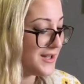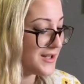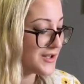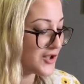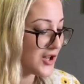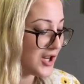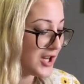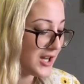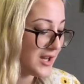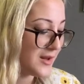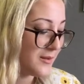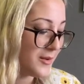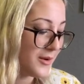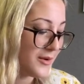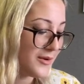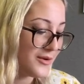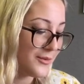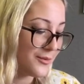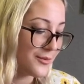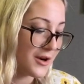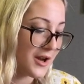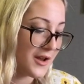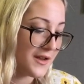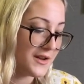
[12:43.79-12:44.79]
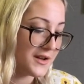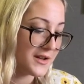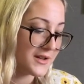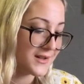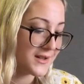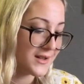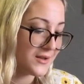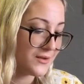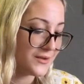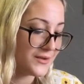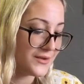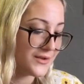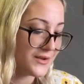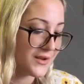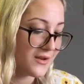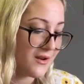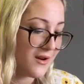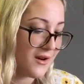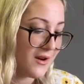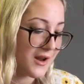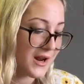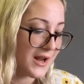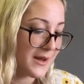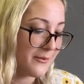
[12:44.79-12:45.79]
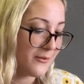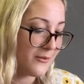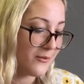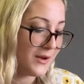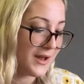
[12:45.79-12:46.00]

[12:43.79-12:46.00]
Talking about new products, I also got a